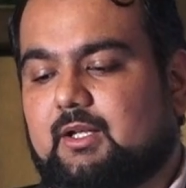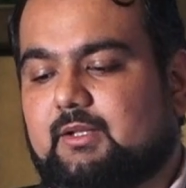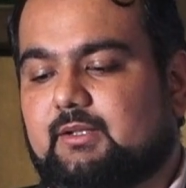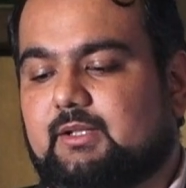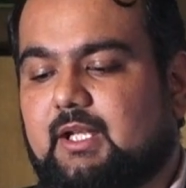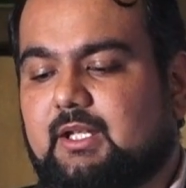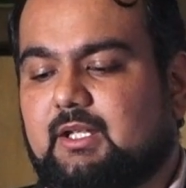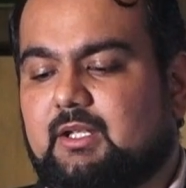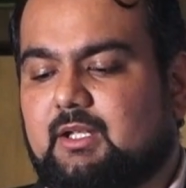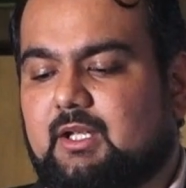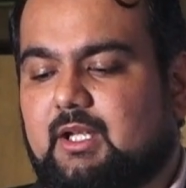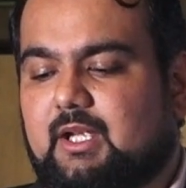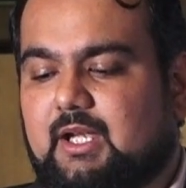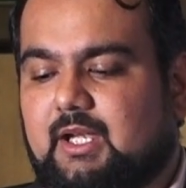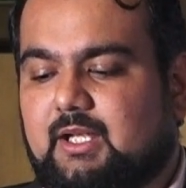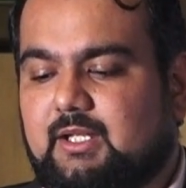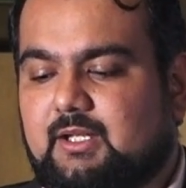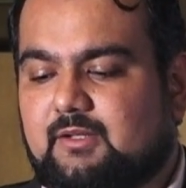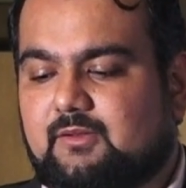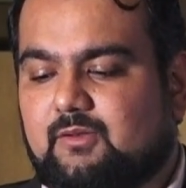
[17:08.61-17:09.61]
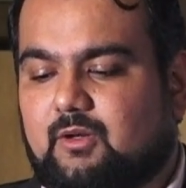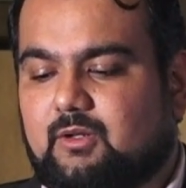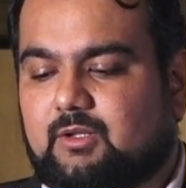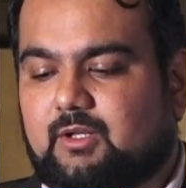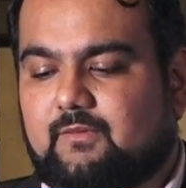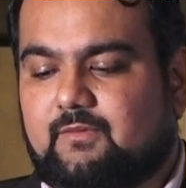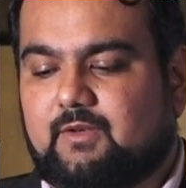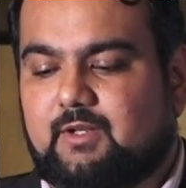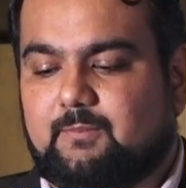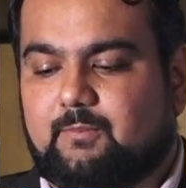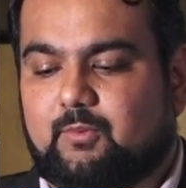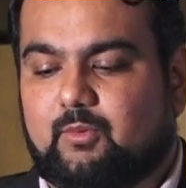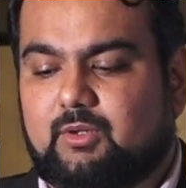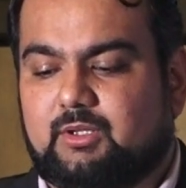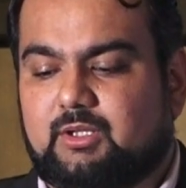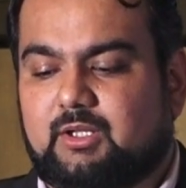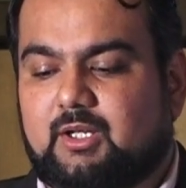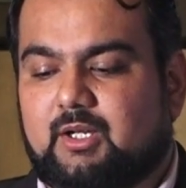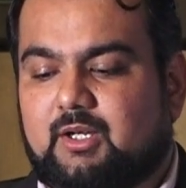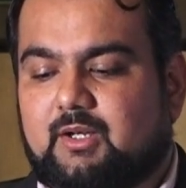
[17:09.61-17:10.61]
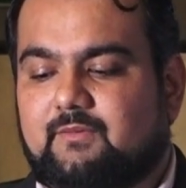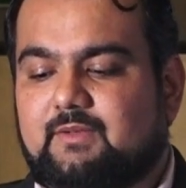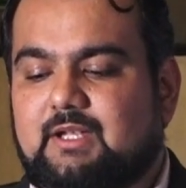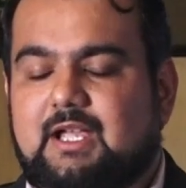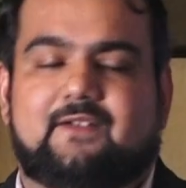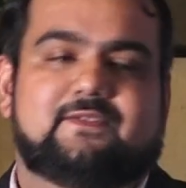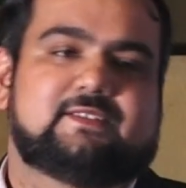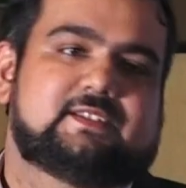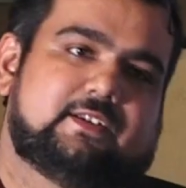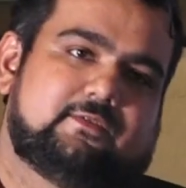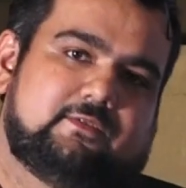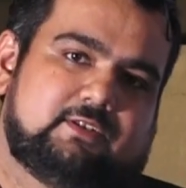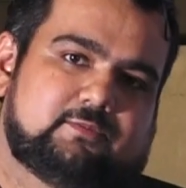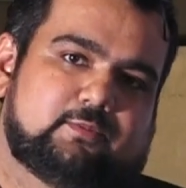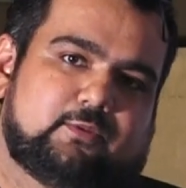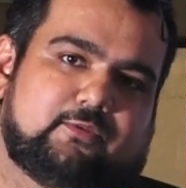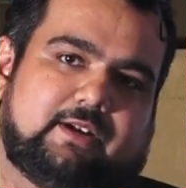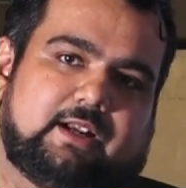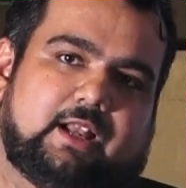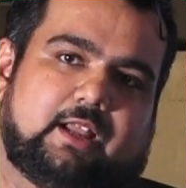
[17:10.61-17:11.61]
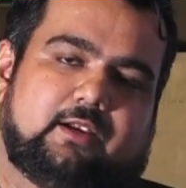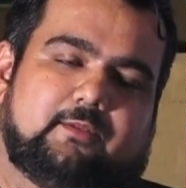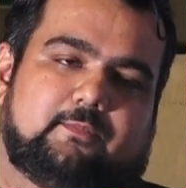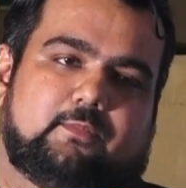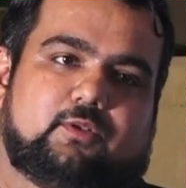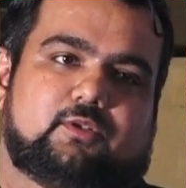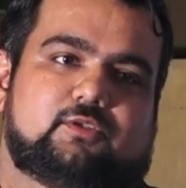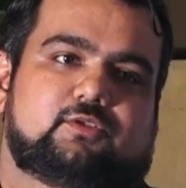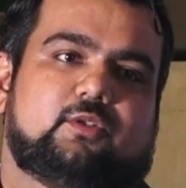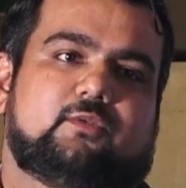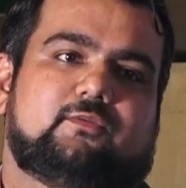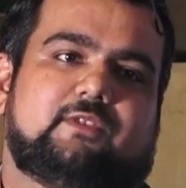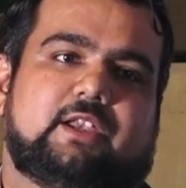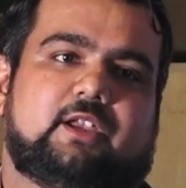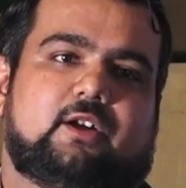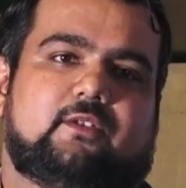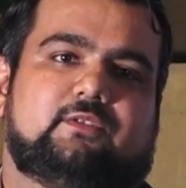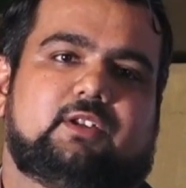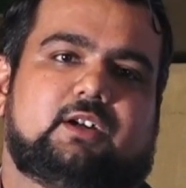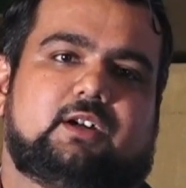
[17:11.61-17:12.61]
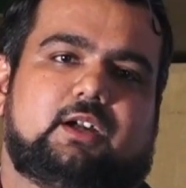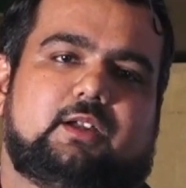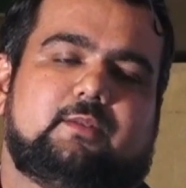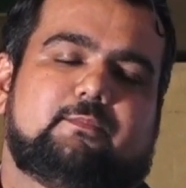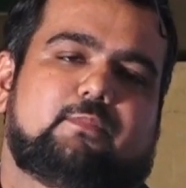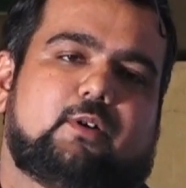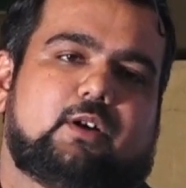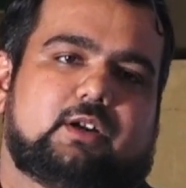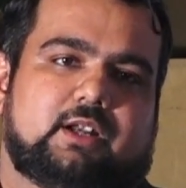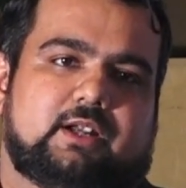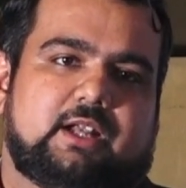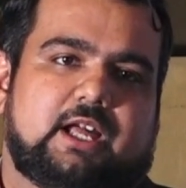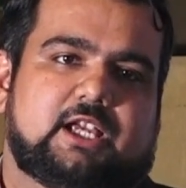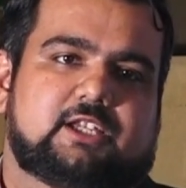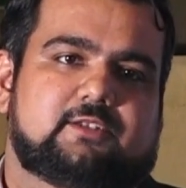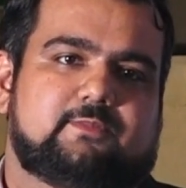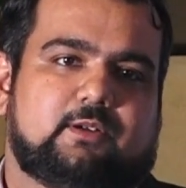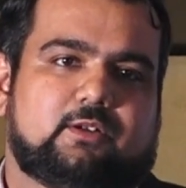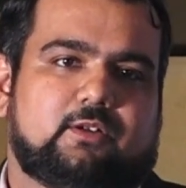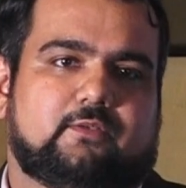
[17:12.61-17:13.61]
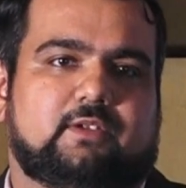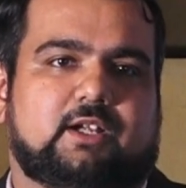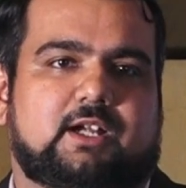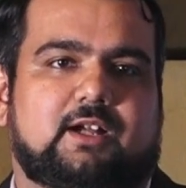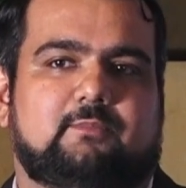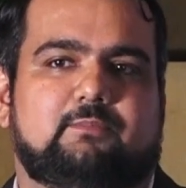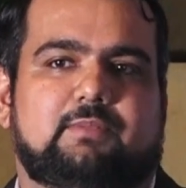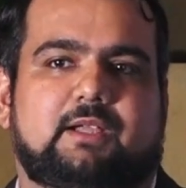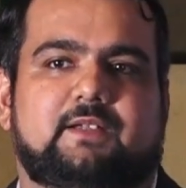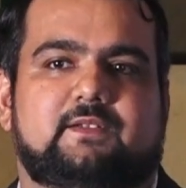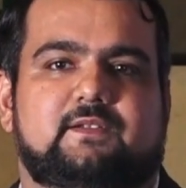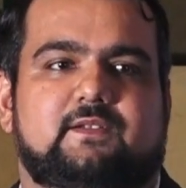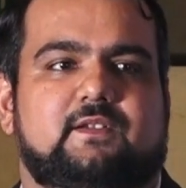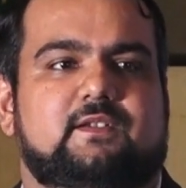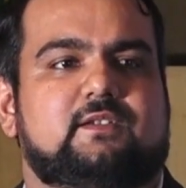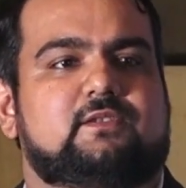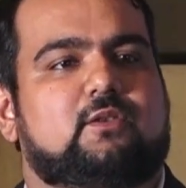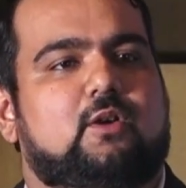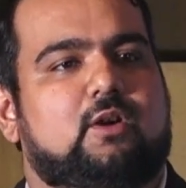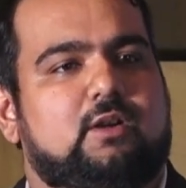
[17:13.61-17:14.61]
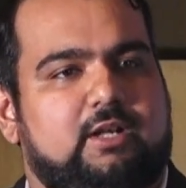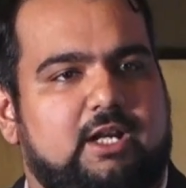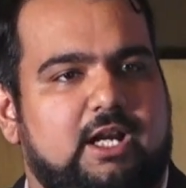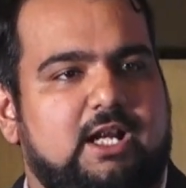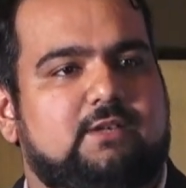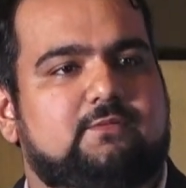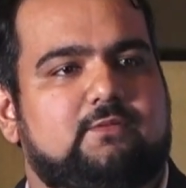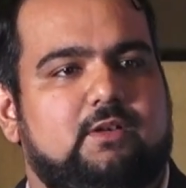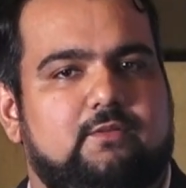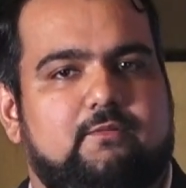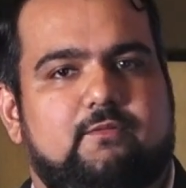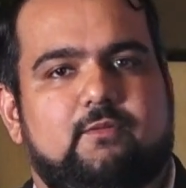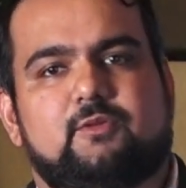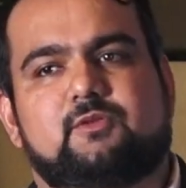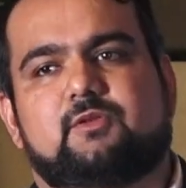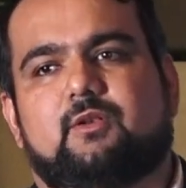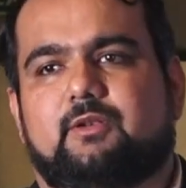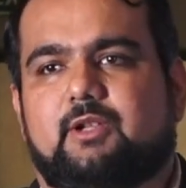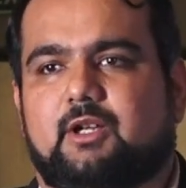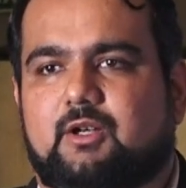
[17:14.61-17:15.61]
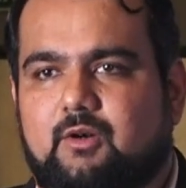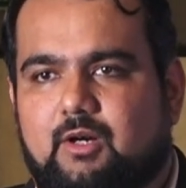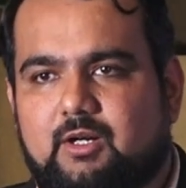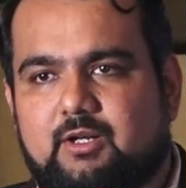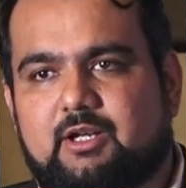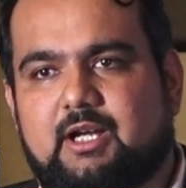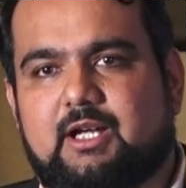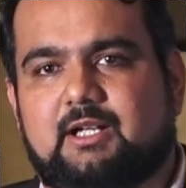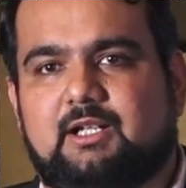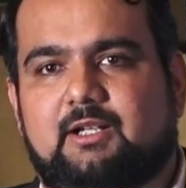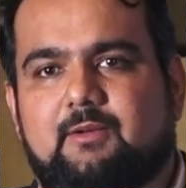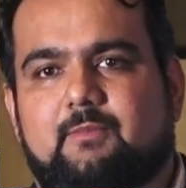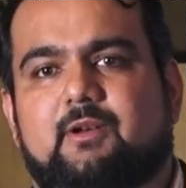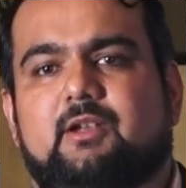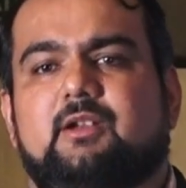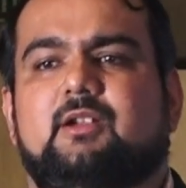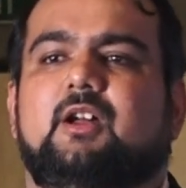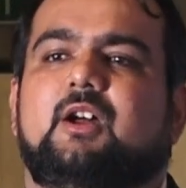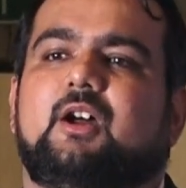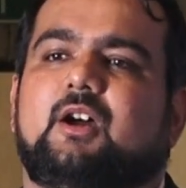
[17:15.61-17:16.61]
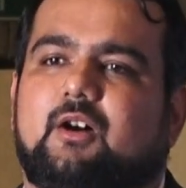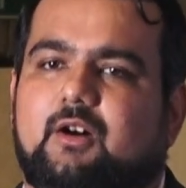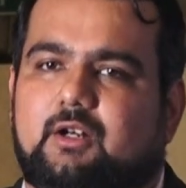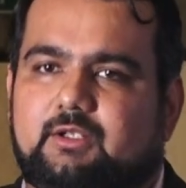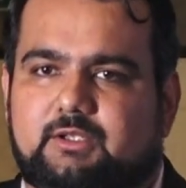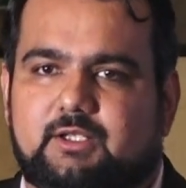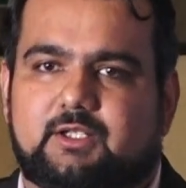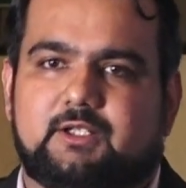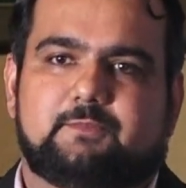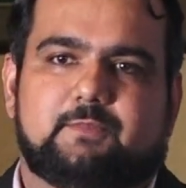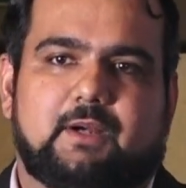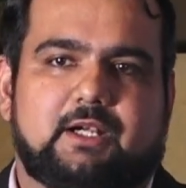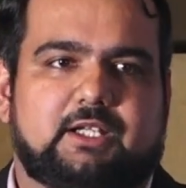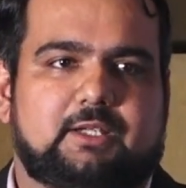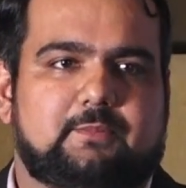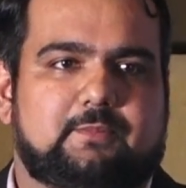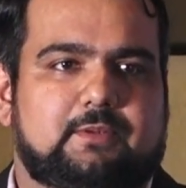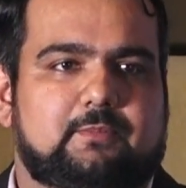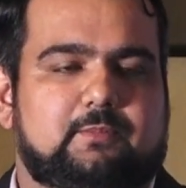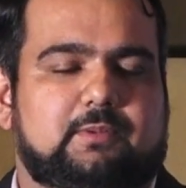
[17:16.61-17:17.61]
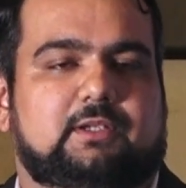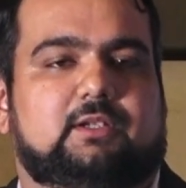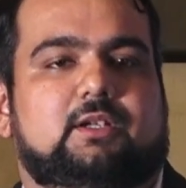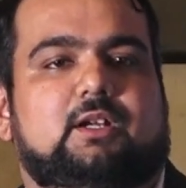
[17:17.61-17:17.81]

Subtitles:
Then any sort of report, we have service provider reports. So one of the important aspect of the compliances is contract workforce or the contract labor or third party people.